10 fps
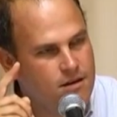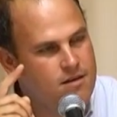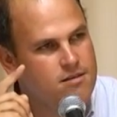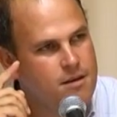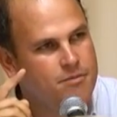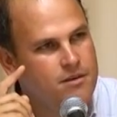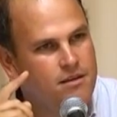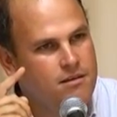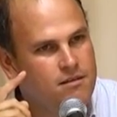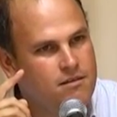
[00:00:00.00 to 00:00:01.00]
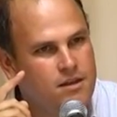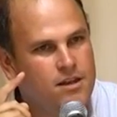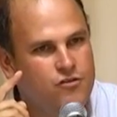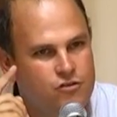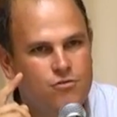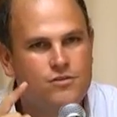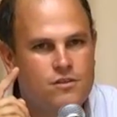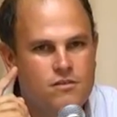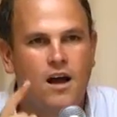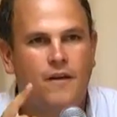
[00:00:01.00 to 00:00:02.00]
is something that he
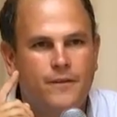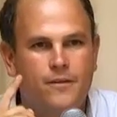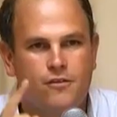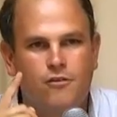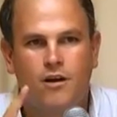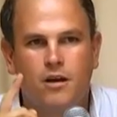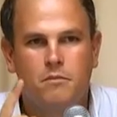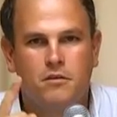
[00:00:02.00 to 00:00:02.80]
chooses not to describe.